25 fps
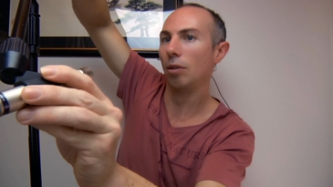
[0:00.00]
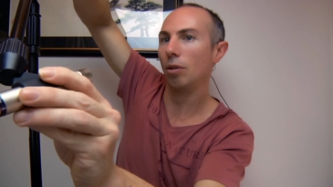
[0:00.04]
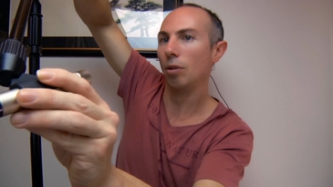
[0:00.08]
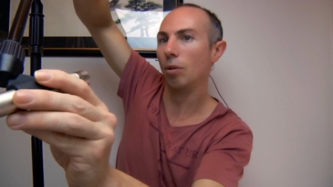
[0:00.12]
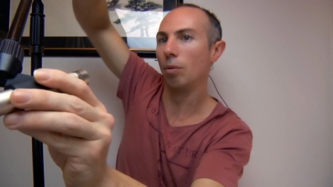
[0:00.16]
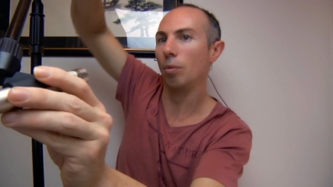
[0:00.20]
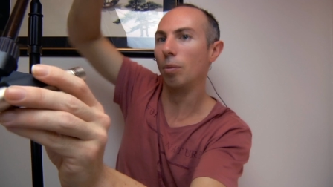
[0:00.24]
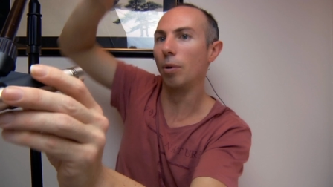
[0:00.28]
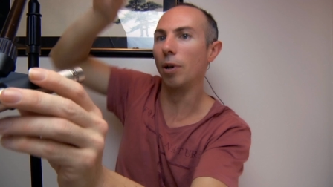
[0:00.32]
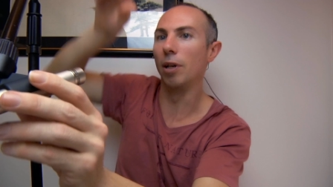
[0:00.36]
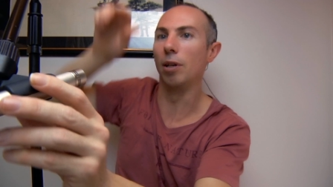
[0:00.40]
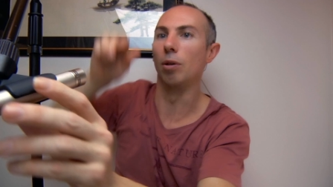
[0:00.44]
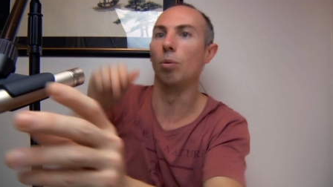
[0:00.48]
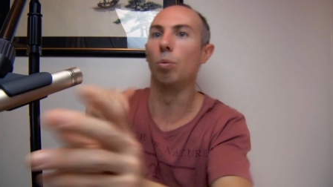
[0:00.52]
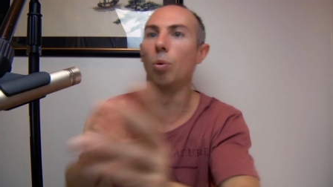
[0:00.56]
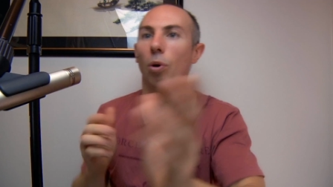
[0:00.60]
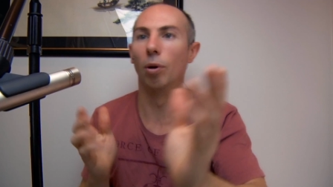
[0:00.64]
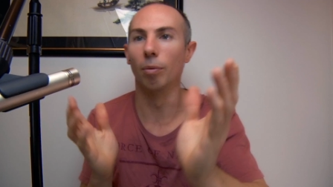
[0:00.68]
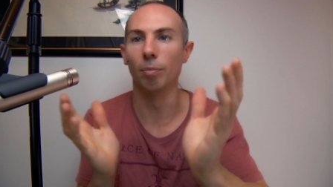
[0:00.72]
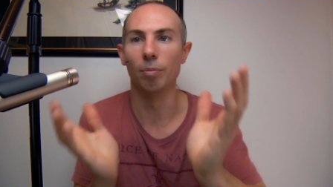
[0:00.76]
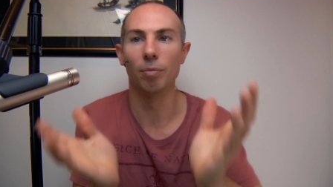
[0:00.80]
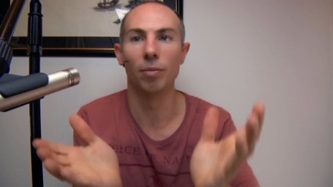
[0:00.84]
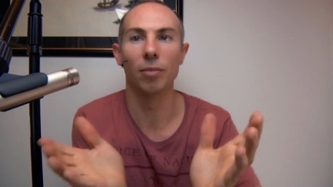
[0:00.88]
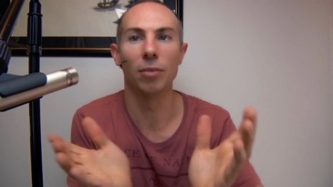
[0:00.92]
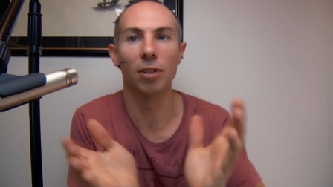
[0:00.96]
where you
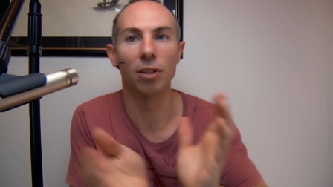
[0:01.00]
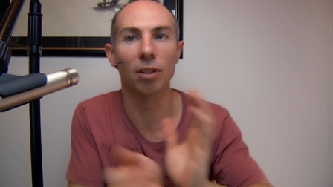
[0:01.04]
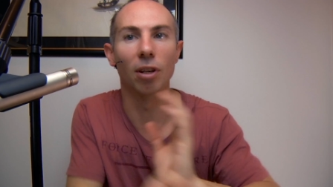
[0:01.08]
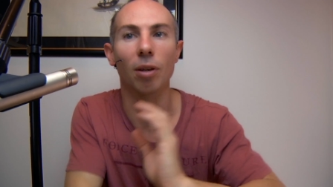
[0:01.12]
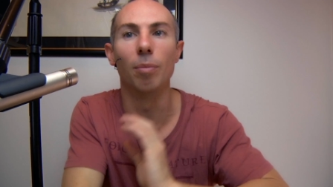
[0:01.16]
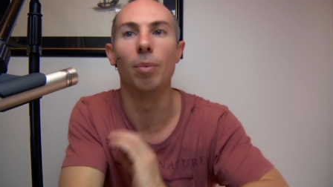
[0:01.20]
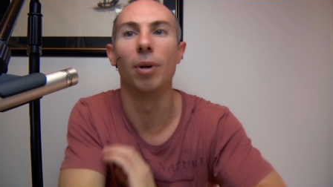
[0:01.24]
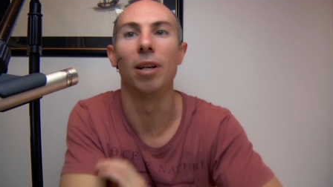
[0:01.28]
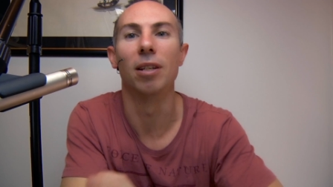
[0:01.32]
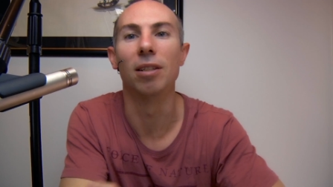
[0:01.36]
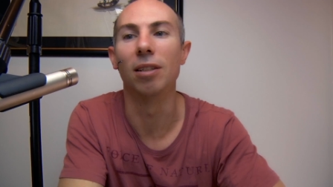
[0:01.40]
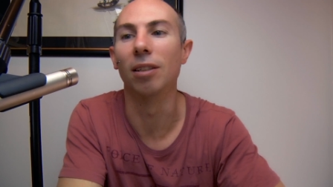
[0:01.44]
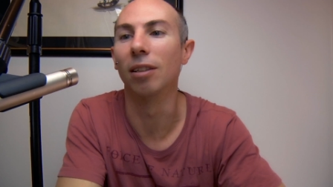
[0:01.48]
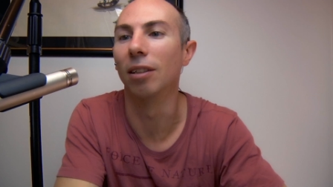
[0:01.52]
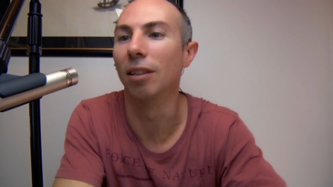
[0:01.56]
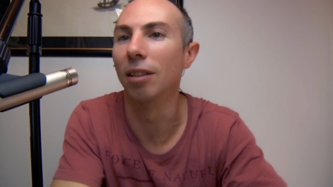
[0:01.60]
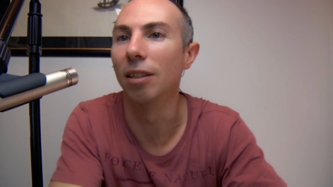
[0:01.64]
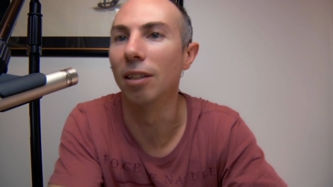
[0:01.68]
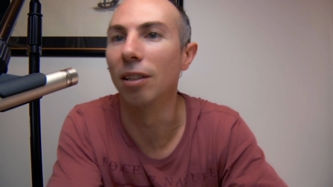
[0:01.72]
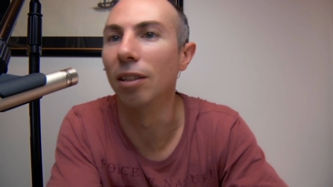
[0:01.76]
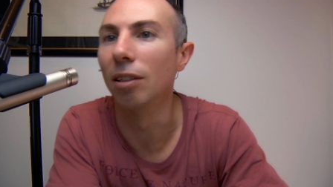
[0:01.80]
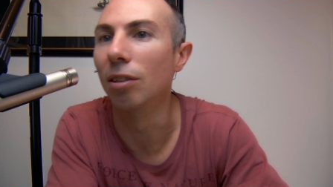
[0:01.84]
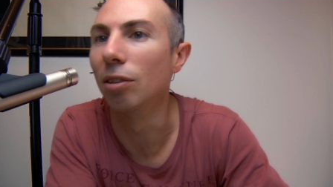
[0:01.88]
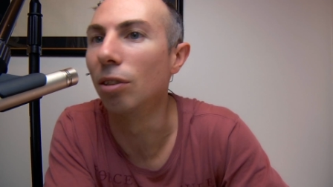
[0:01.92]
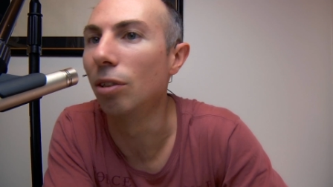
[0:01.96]
want. So basically
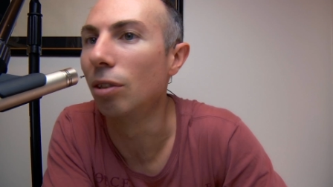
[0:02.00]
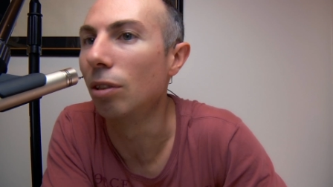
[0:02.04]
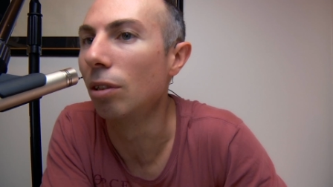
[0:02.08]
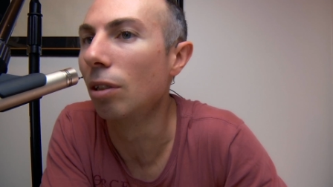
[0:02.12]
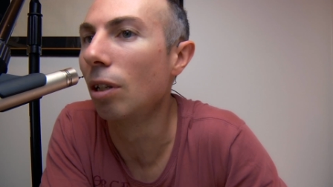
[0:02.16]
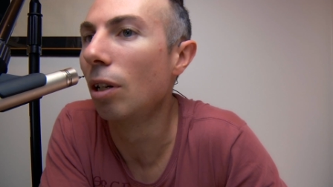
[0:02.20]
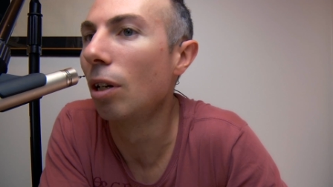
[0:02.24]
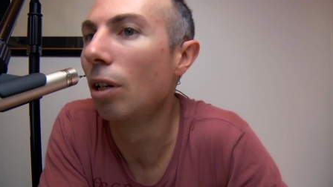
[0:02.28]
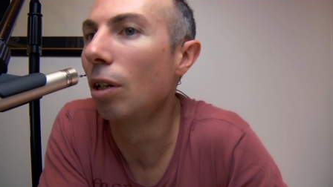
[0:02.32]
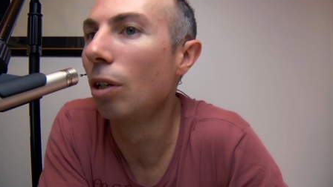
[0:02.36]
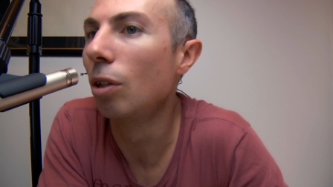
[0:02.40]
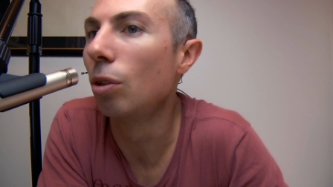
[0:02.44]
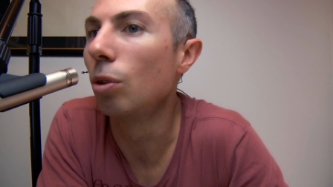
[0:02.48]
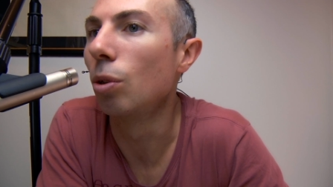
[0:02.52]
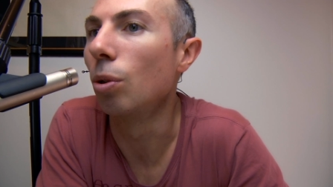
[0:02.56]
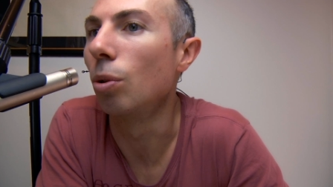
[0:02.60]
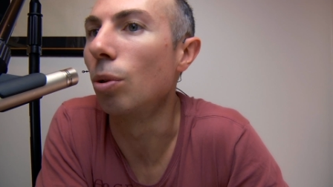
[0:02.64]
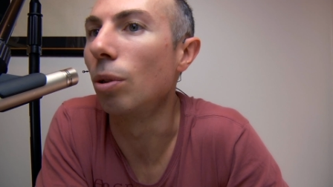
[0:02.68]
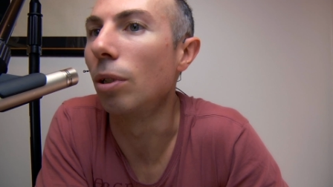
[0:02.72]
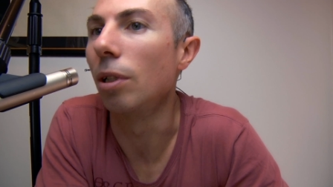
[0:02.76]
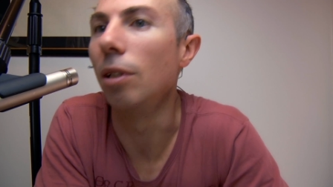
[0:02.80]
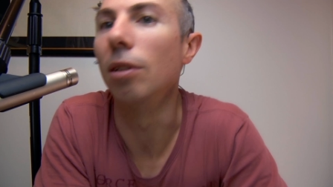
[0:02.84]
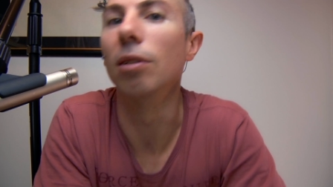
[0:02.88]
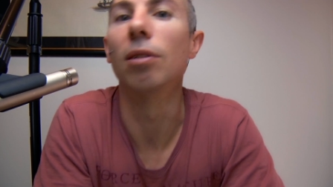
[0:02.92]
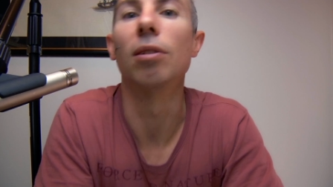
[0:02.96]
you can just
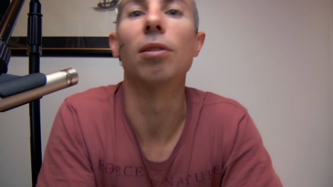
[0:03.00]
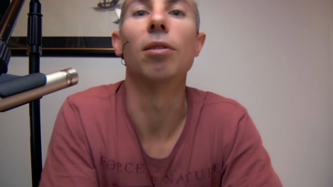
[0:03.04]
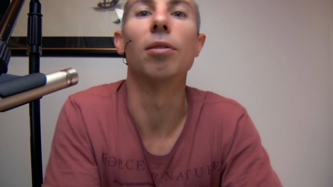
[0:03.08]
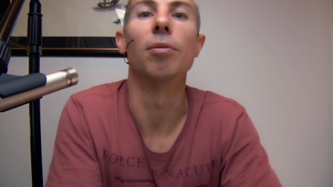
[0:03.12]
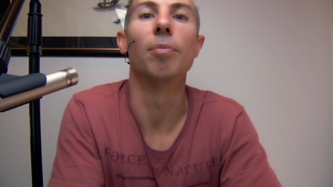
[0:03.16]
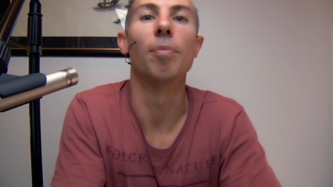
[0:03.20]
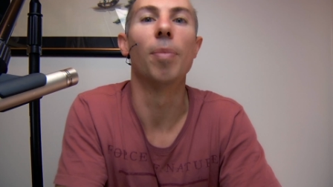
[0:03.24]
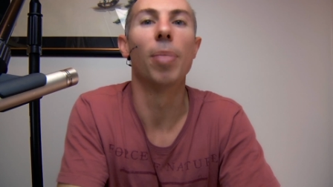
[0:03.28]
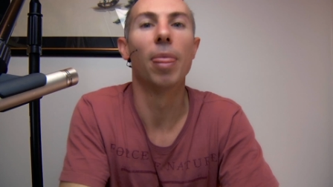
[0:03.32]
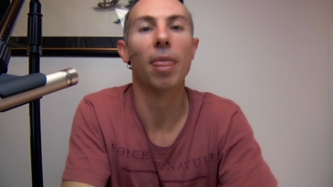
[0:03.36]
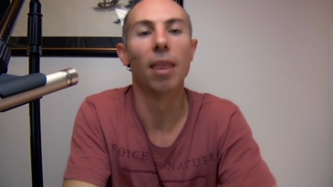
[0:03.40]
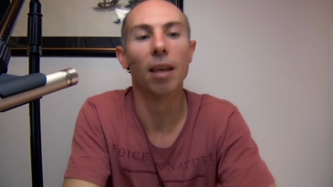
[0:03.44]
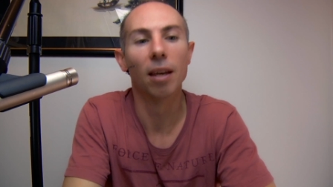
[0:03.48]
talk into them.